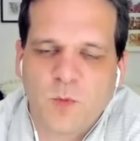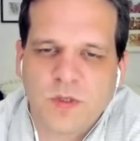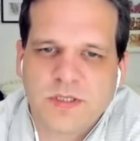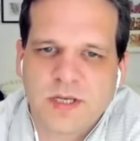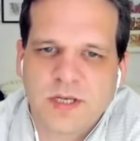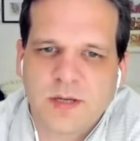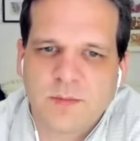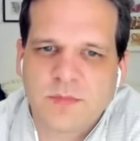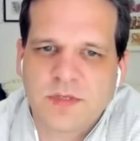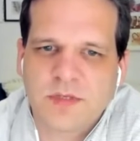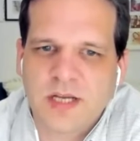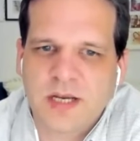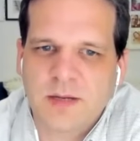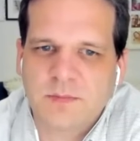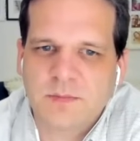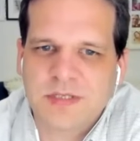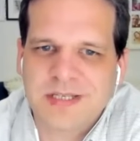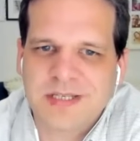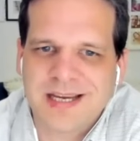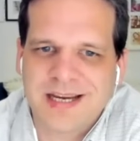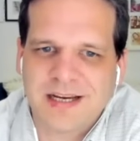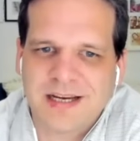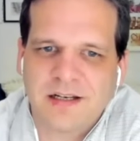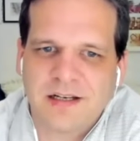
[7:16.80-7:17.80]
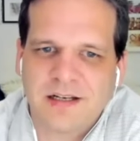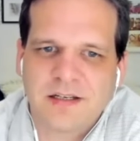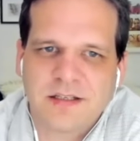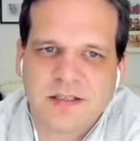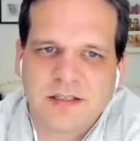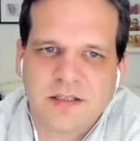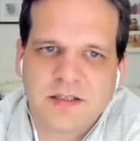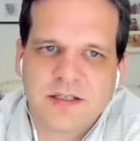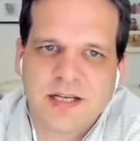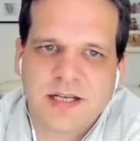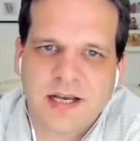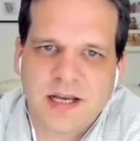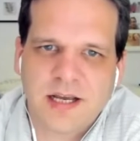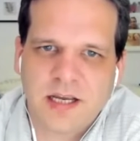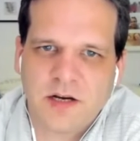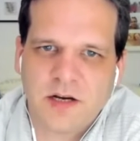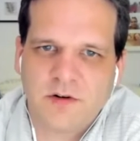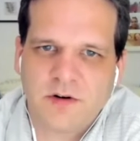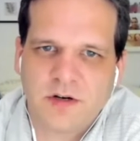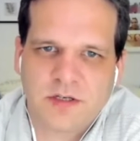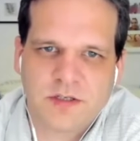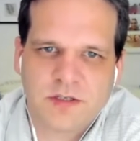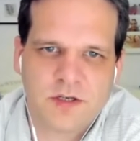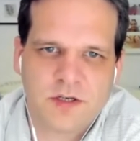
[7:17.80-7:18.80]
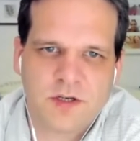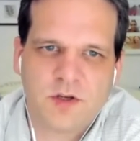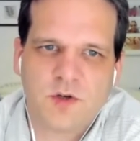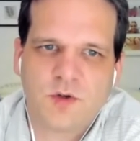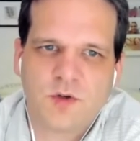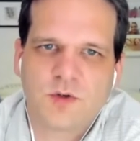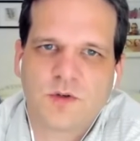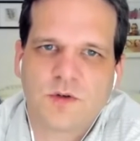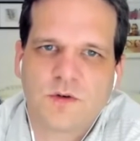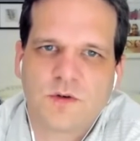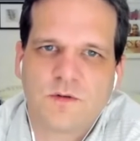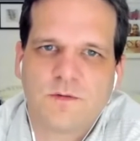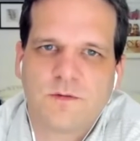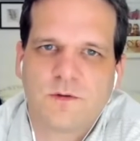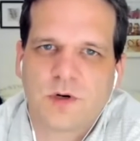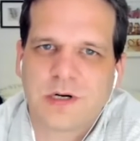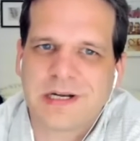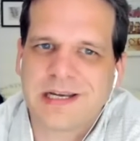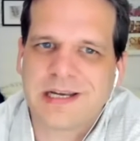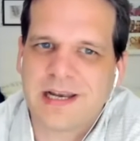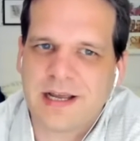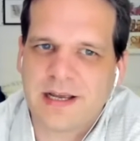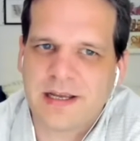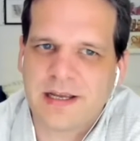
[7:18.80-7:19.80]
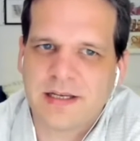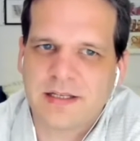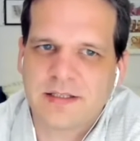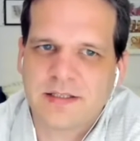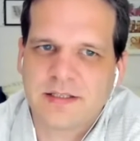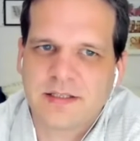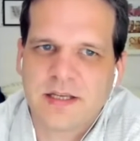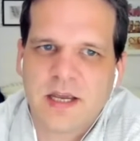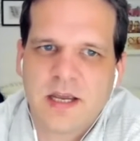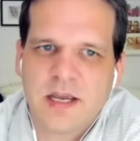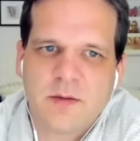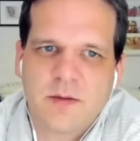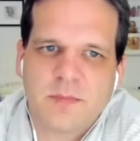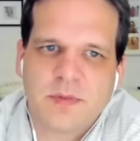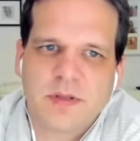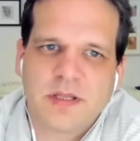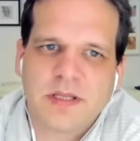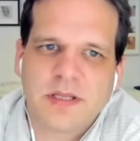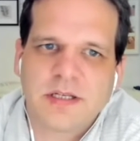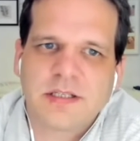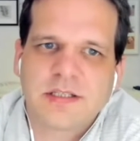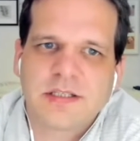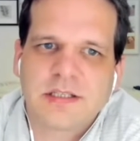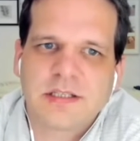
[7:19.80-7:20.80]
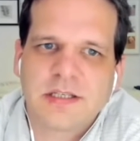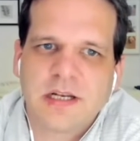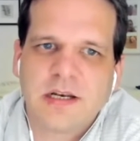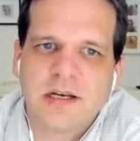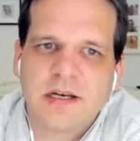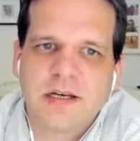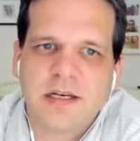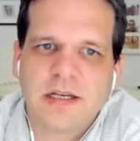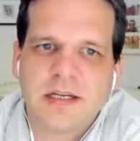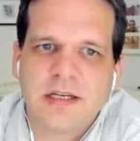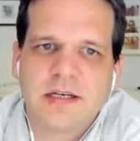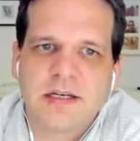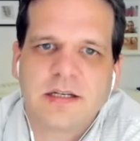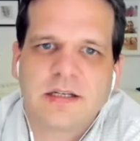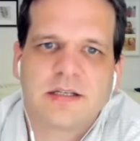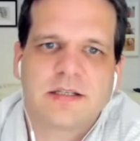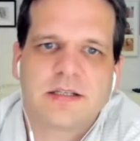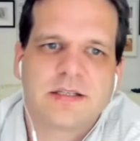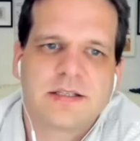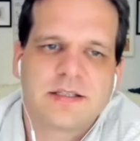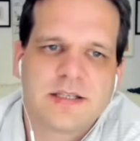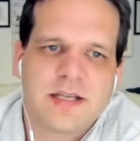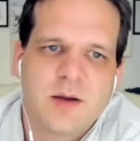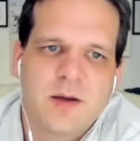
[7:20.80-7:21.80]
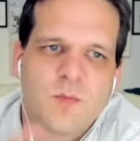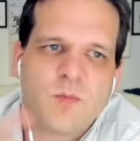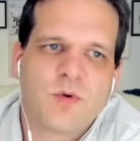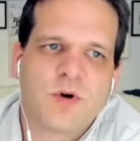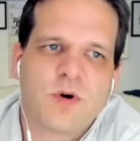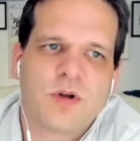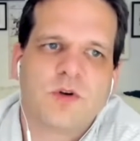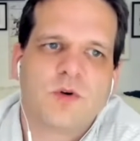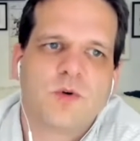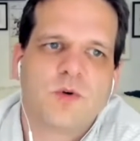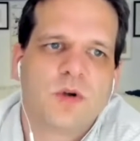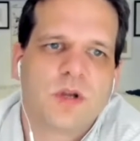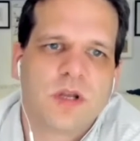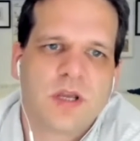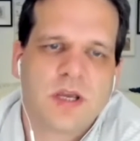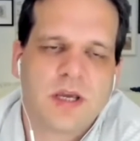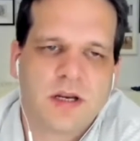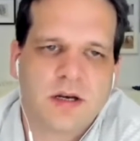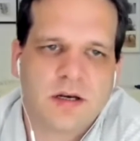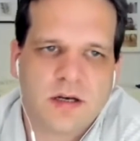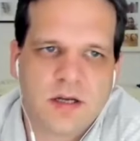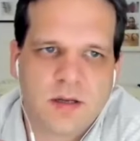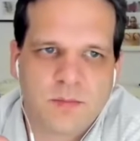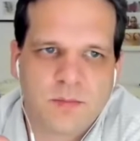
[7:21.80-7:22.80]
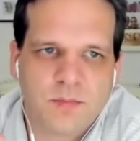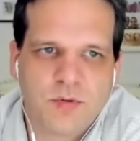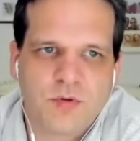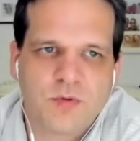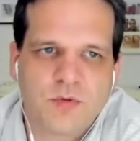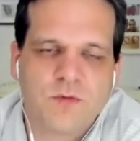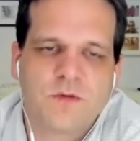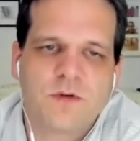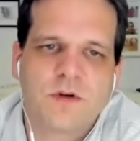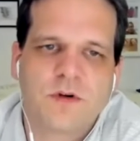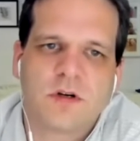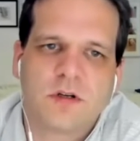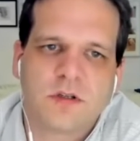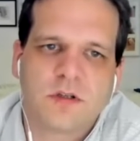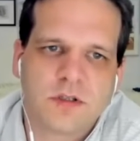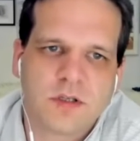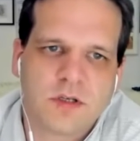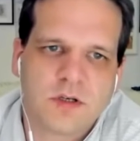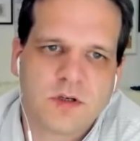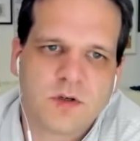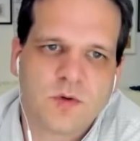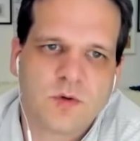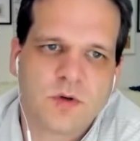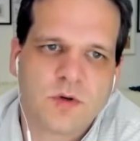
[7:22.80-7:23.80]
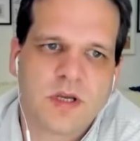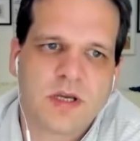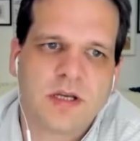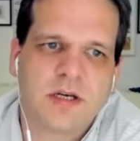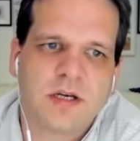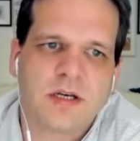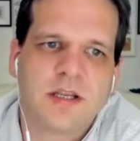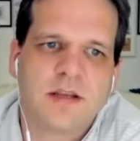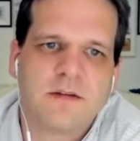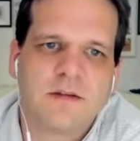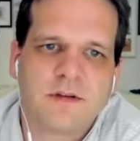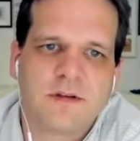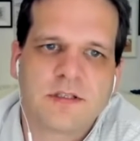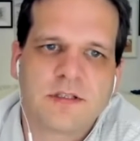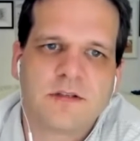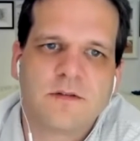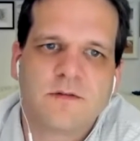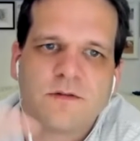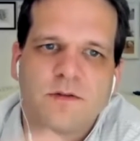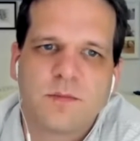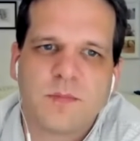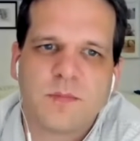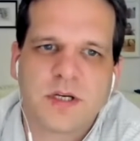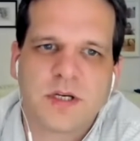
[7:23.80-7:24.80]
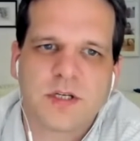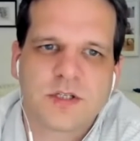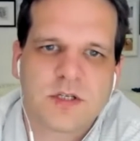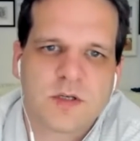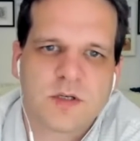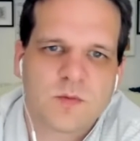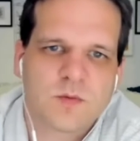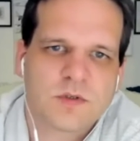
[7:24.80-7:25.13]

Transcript: We sometimes handle the entire execution for clients, but then still need someone who can approve content, who can give us information.